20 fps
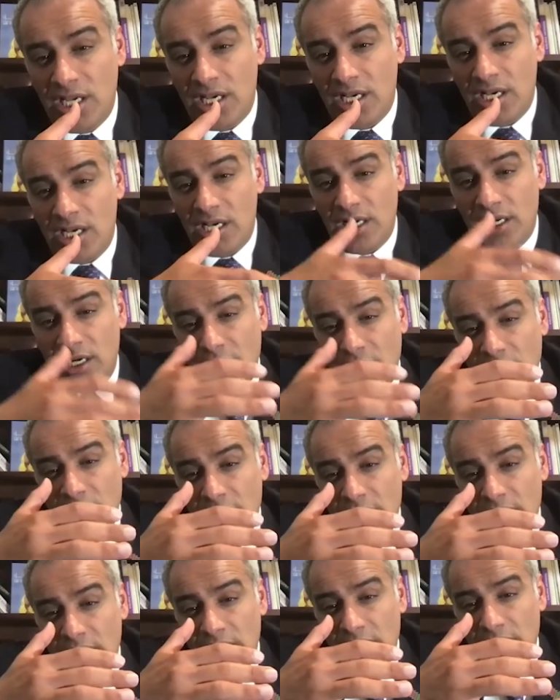are
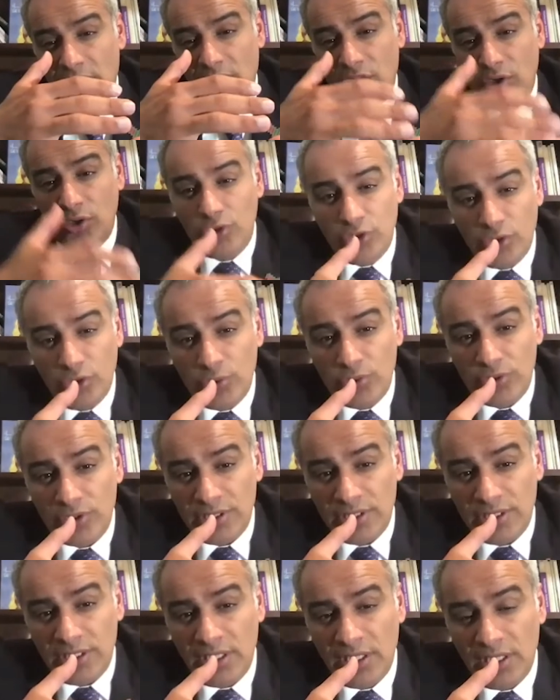
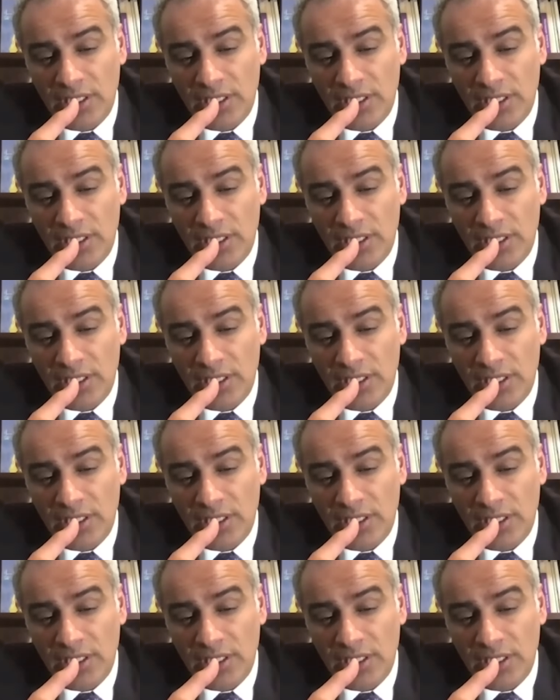reduced,